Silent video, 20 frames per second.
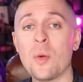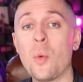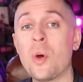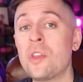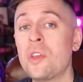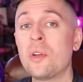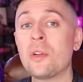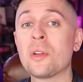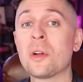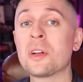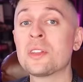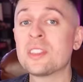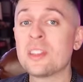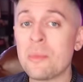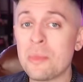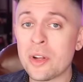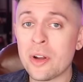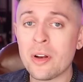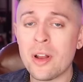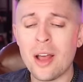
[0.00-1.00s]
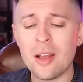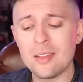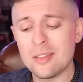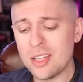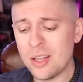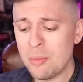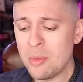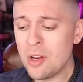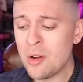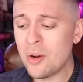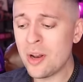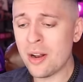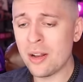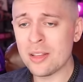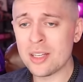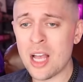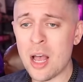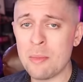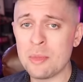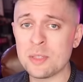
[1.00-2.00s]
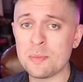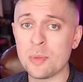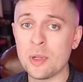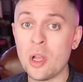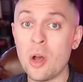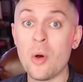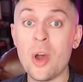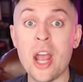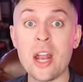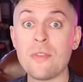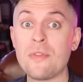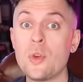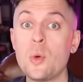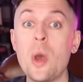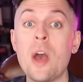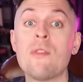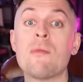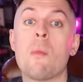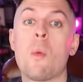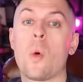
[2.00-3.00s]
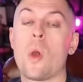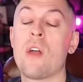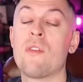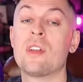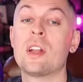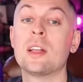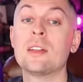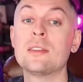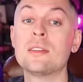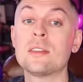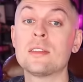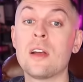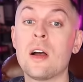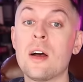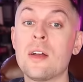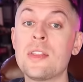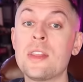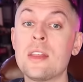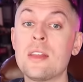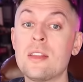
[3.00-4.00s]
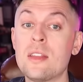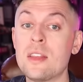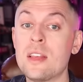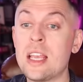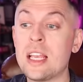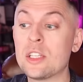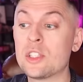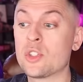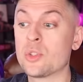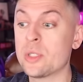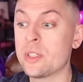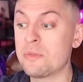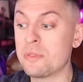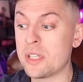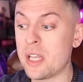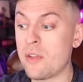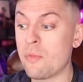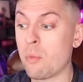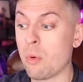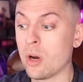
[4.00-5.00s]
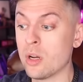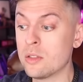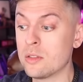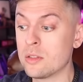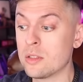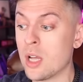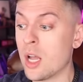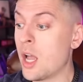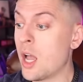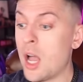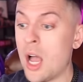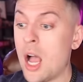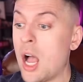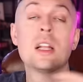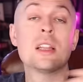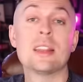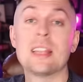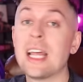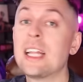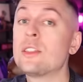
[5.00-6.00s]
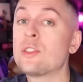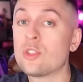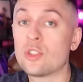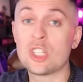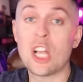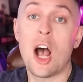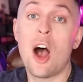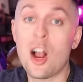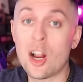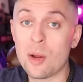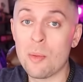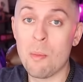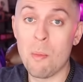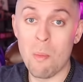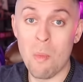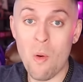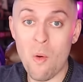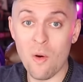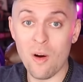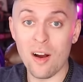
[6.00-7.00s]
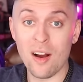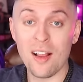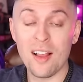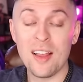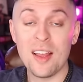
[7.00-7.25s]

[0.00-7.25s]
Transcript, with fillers: Whether you learned something or not, let me know down in the comments below. And if you have more evidence on the, the history of safe words, let's talk more.